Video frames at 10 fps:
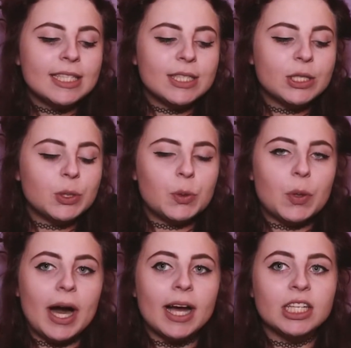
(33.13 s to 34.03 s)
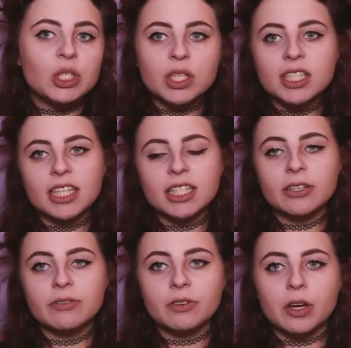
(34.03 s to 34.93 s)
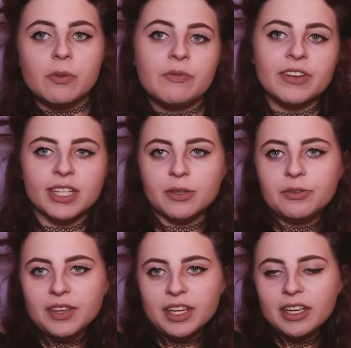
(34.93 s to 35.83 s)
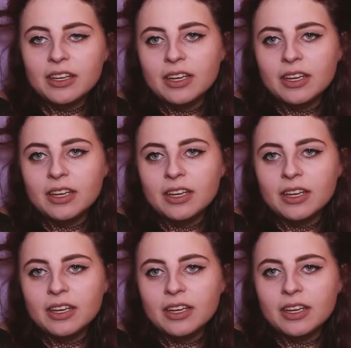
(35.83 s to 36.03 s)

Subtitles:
So I stole this idea from Fey,